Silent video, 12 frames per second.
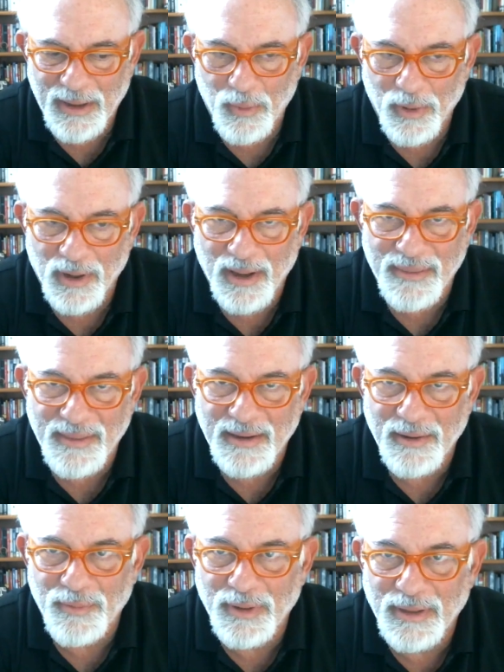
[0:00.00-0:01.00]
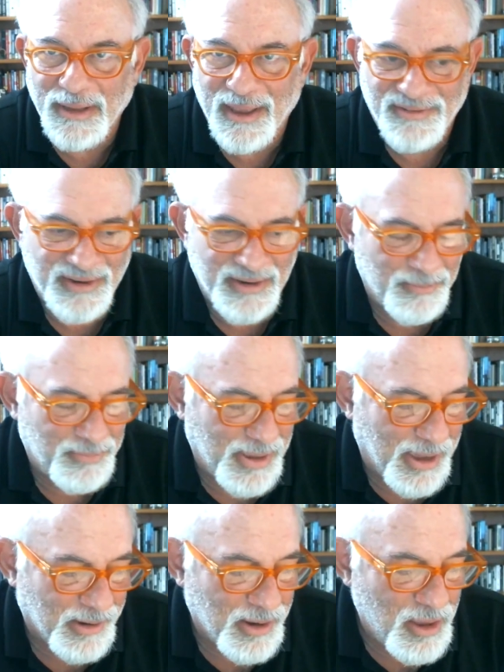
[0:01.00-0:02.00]
work. I think it really has an
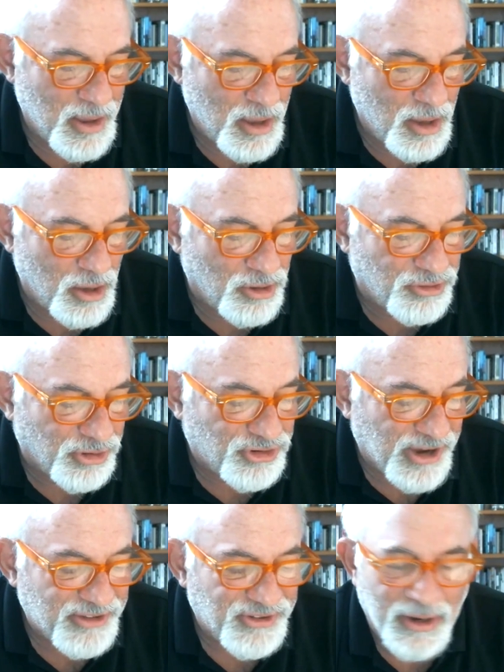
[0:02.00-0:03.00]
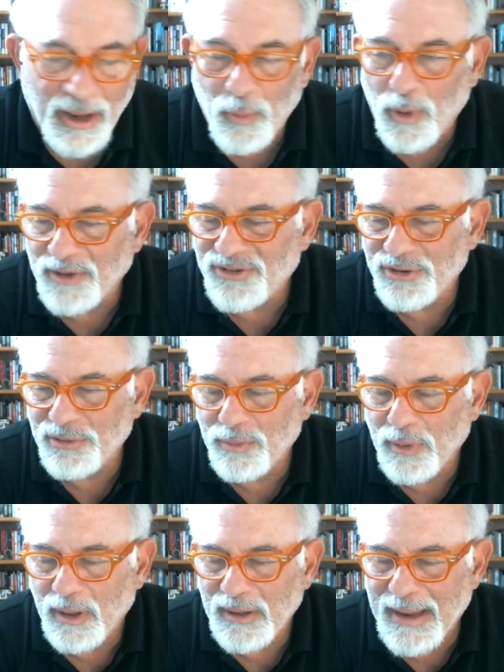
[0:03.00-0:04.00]
impact. So, Jason, I want
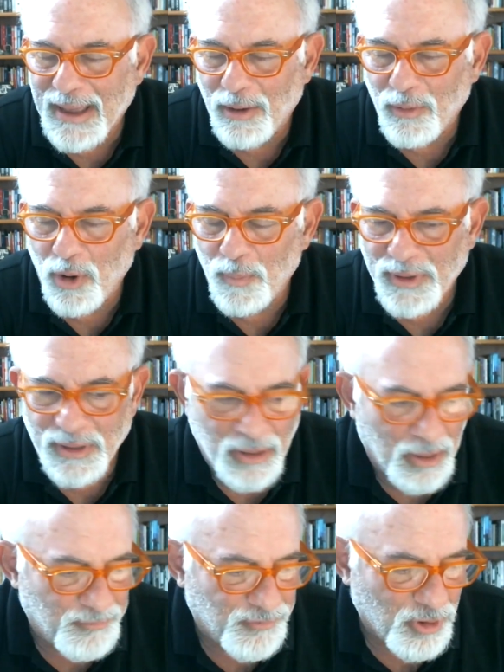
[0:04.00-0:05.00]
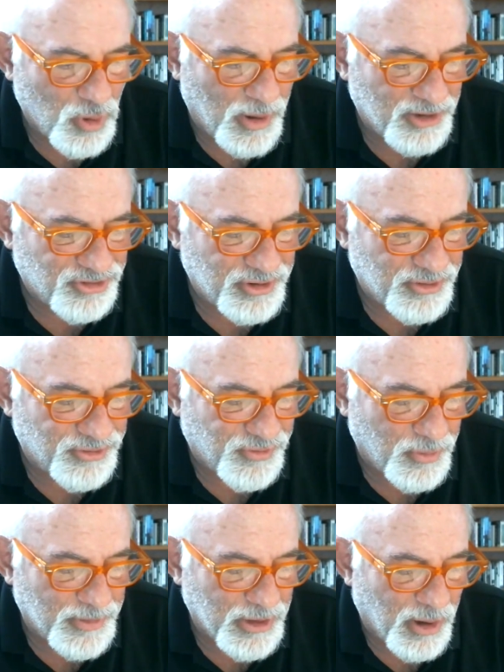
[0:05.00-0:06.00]
to now open up for questions
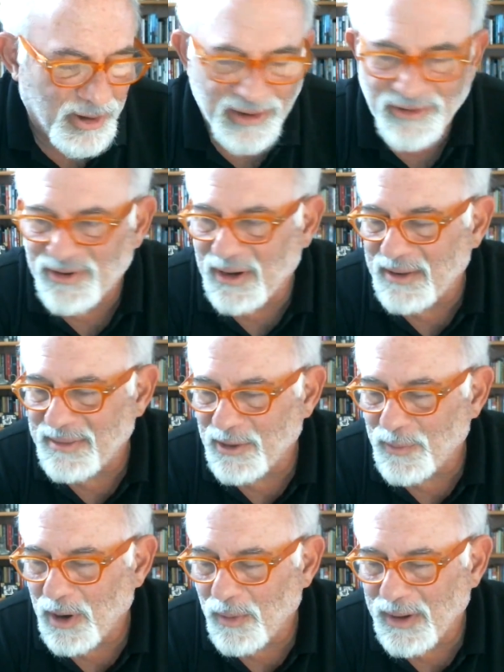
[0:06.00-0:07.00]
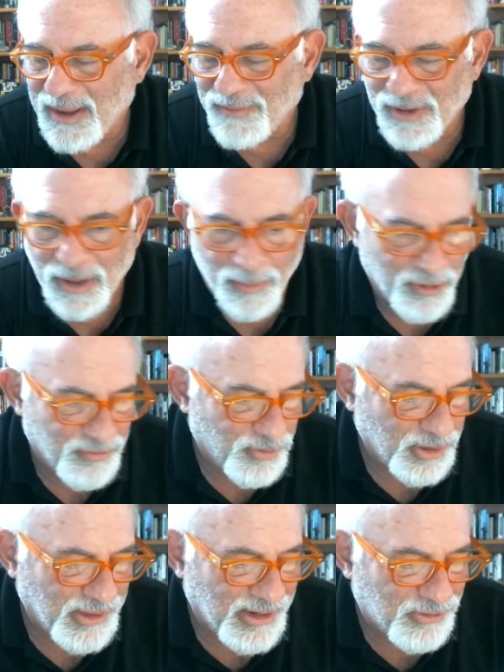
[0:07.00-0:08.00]
from the audience, and I think we already have a number of
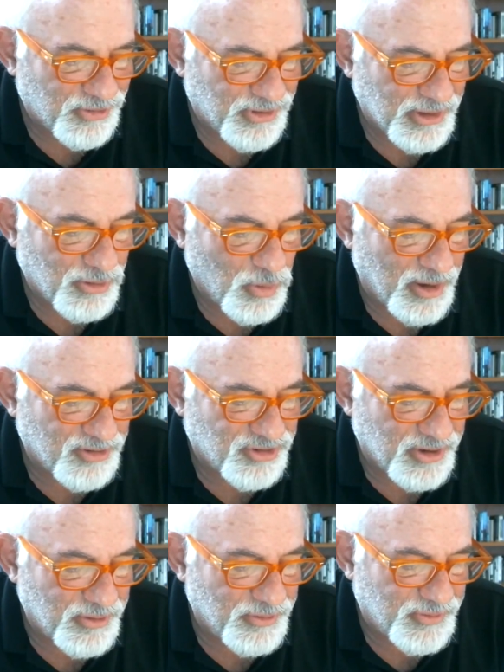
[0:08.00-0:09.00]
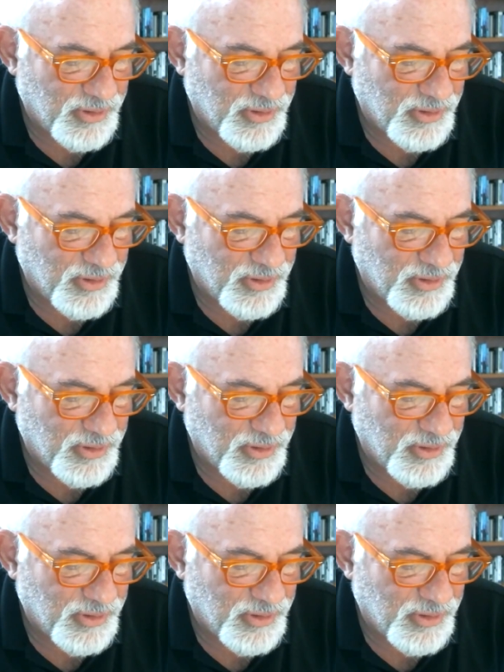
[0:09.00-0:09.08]
really interesting questions